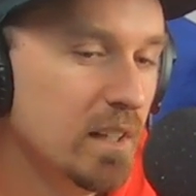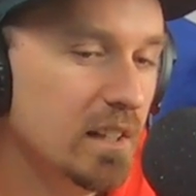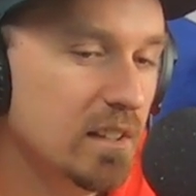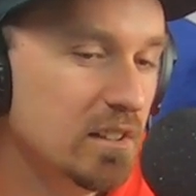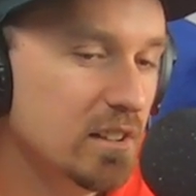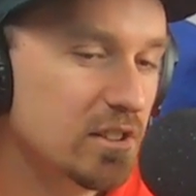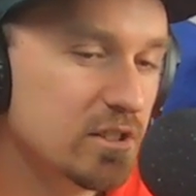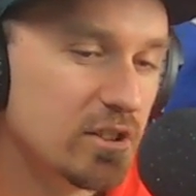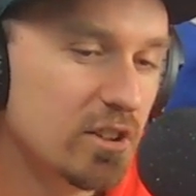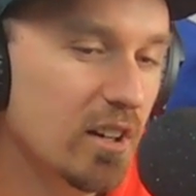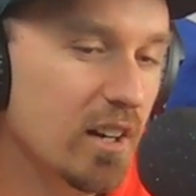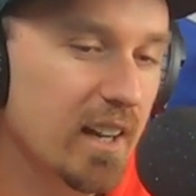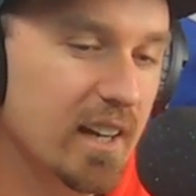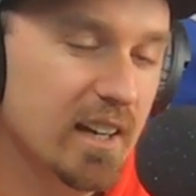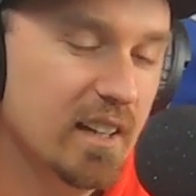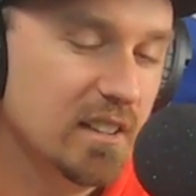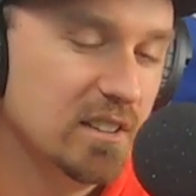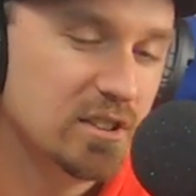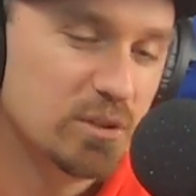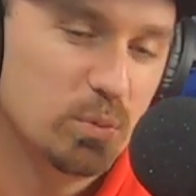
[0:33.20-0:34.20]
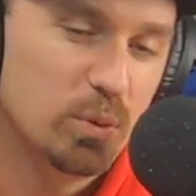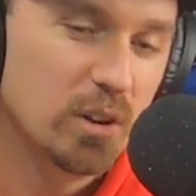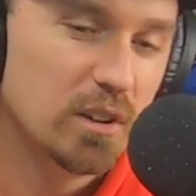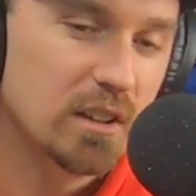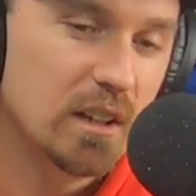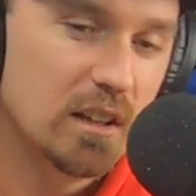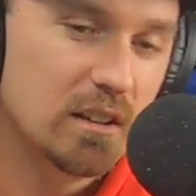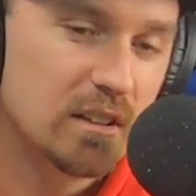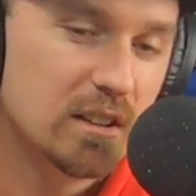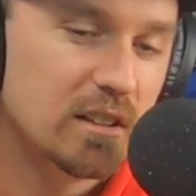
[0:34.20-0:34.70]
This guy's
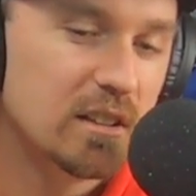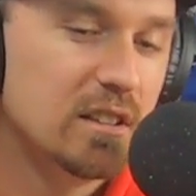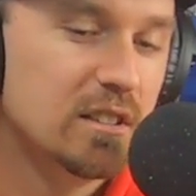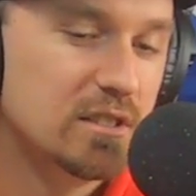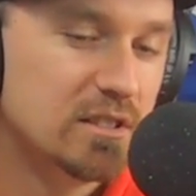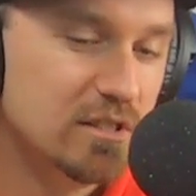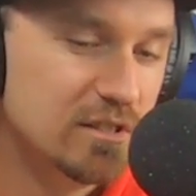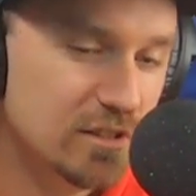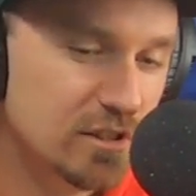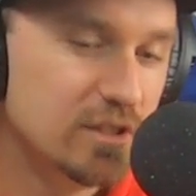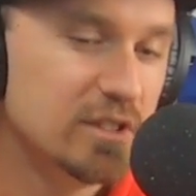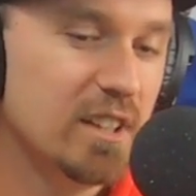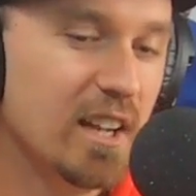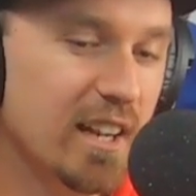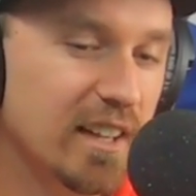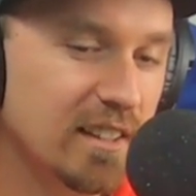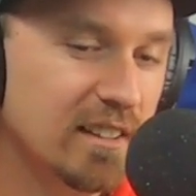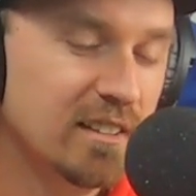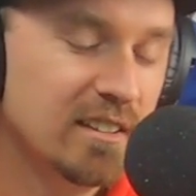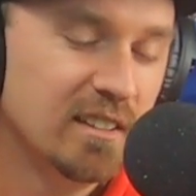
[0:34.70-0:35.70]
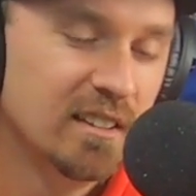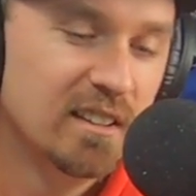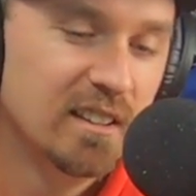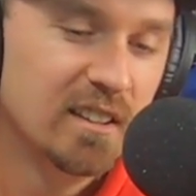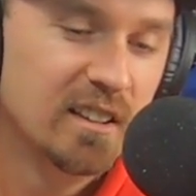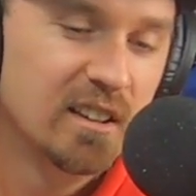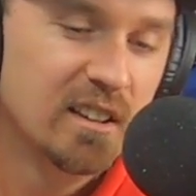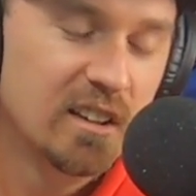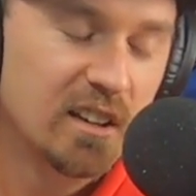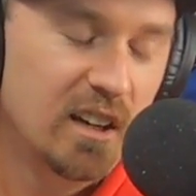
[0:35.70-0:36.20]
work ethic is insane.
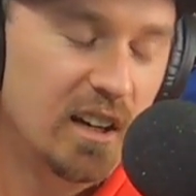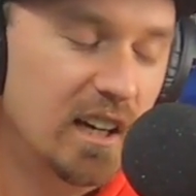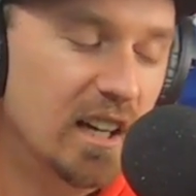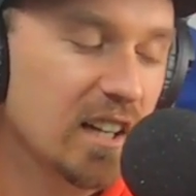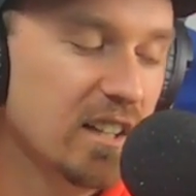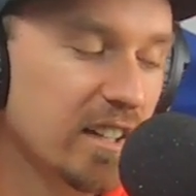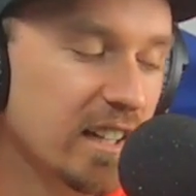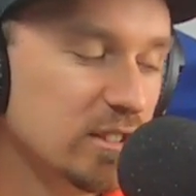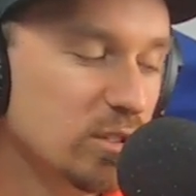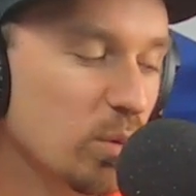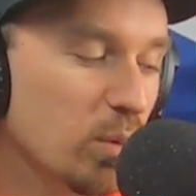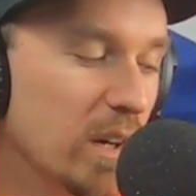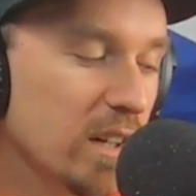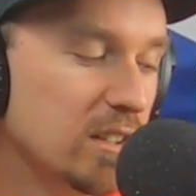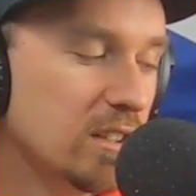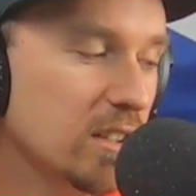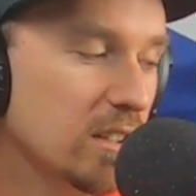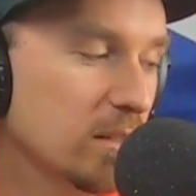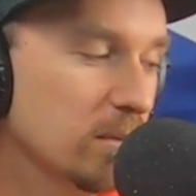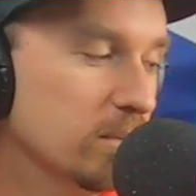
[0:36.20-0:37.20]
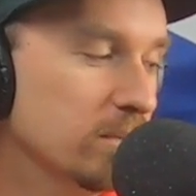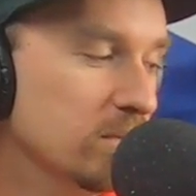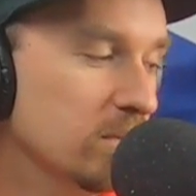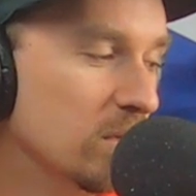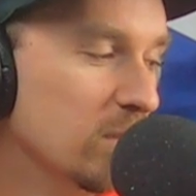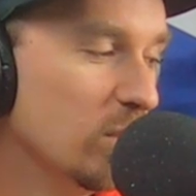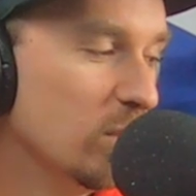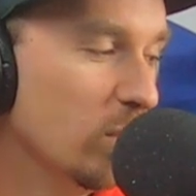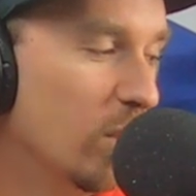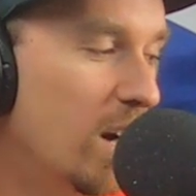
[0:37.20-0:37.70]
Uh, I'd like to welcome
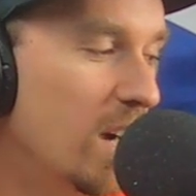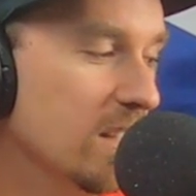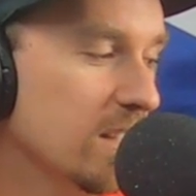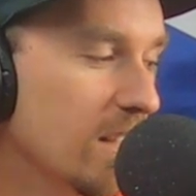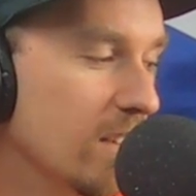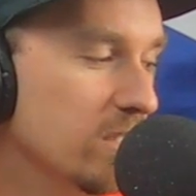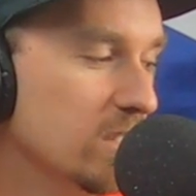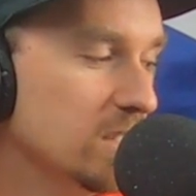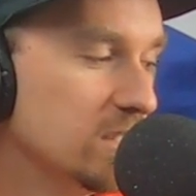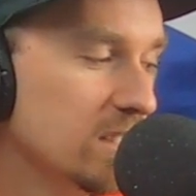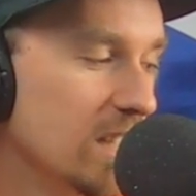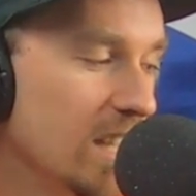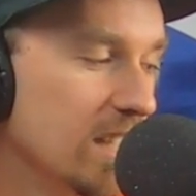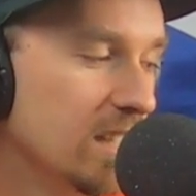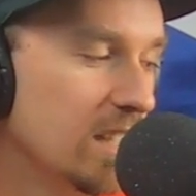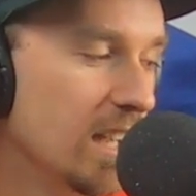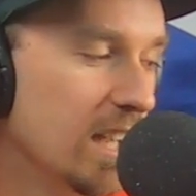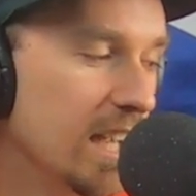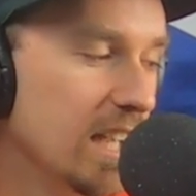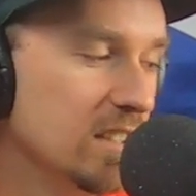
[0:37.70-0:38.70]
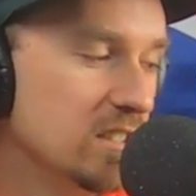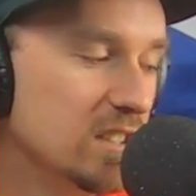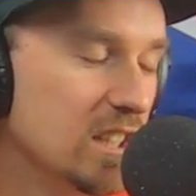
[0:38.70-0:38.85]
Ryan Lovins, aka